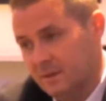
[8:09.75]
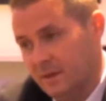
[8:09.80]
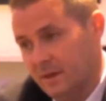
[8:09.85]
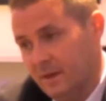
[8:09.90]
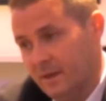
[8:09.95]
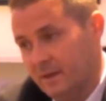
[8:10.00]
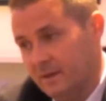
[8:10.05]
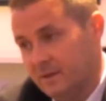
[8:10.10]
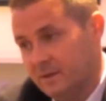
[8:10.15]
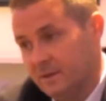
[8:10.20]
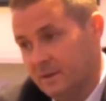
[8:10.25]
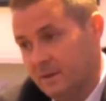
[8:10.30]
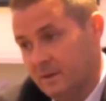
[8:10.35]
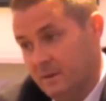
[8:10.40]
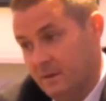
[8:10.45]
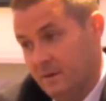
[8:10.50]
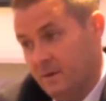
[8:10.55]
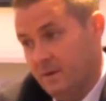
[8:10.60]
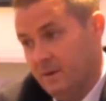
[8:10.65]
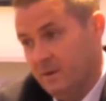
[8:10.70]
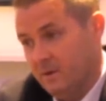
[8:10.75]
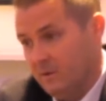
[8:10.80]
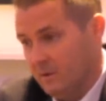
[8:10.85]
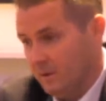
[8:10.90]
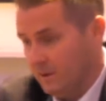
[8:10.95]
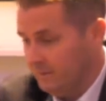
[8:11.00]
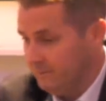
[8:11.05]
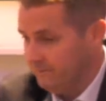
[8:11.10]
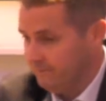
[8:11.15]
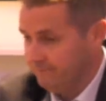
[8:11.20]
And
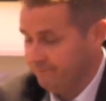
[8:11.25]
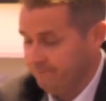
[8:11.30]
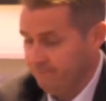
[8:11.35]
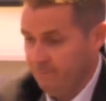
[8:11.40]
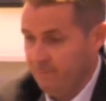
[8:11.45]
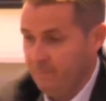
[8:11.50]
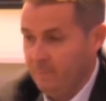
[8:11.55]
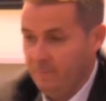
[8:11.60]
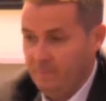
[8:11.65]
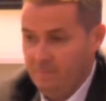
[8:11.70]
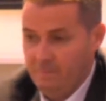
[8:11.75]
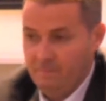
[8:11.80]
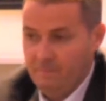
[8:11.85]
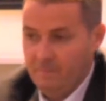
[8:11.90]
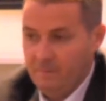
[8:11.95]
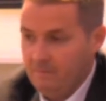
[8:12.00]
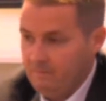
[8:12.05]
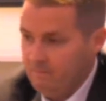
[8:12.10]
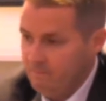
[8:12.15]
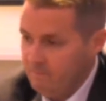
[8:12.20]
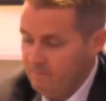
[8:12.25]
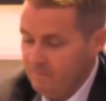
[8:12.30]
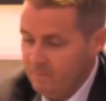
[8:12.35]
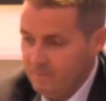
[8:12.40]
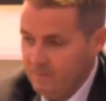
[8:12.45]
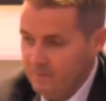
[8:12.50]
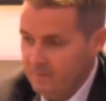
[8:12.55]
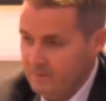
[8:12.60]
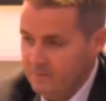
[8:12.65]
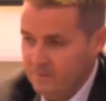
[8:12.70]

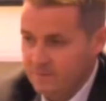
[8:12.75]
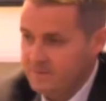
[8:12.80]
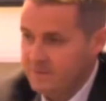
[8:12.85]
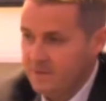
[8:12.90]
the